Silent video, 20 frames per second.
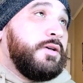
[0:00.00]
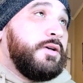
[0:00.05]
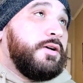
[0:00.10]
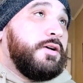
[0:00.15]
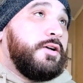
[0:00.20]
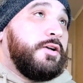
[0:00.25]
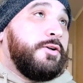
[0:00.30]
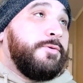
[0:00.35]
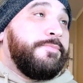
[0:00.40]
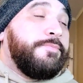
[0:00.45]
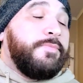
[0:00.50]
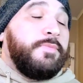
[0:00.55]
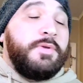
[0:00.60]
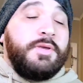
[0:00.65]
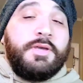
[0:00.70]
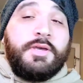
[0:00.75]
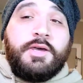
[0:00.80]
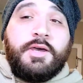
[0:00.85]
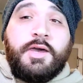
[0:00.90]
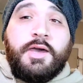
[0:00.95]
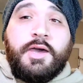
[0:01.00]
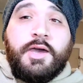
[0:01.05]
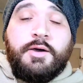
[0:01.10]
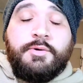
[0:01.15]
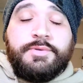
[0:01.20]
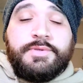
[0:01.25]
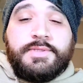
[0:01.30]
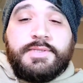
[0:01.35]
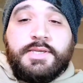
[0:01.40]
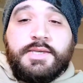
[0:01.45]
Um, I
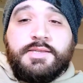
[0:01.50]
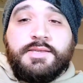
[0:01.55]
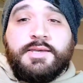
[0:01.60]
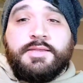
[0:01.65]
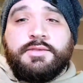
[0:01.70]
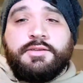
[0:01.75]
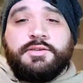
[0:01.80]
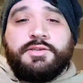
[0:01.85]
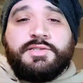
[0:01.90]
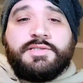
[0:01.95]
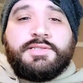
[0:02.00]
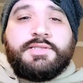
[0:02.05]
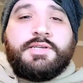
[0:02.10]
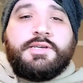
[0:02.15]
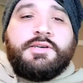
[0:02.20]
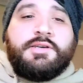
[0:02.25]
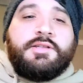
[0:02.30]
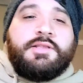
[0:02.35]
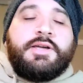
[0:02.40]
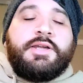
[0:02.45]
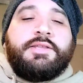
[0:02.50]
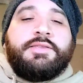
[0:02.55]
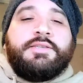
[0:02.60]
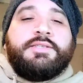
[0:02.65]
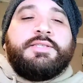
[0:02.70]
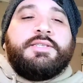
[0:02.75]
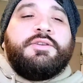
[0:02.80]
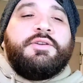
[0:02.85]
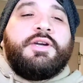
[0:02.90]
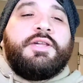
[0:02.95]
would say that there's a, a lot of
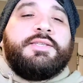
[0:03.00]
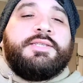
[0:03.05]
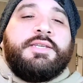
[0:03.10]
things that you got to